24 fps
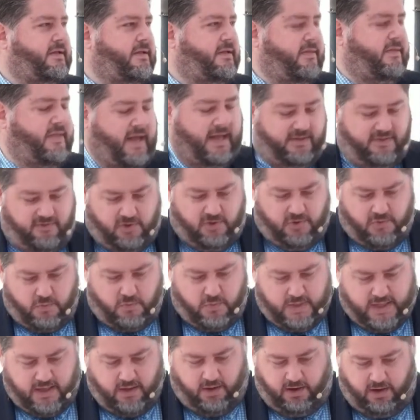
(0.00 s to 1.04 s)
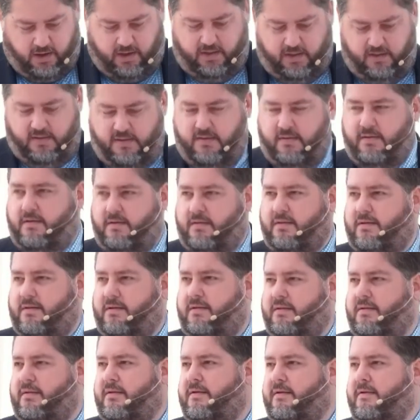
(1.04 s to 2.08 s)
That's who we are.
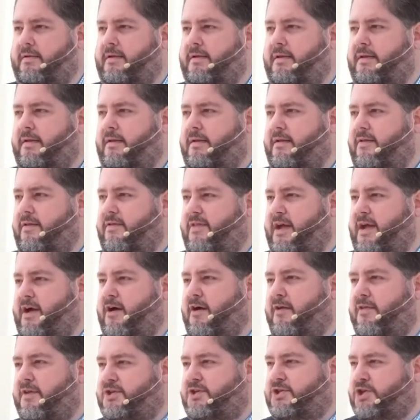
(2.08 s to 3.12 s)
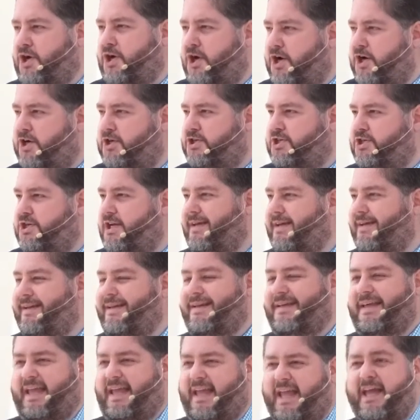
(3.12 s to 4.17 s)
They are the church
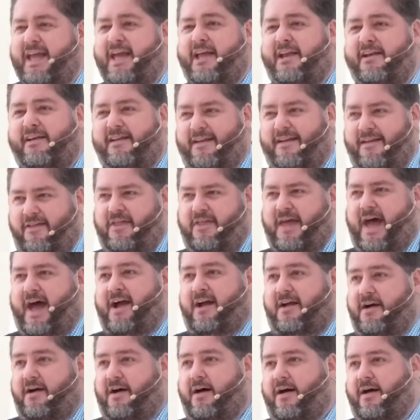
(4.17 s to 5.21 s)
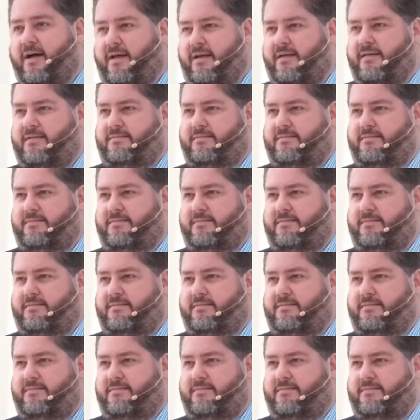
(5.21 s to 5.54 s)
in that God.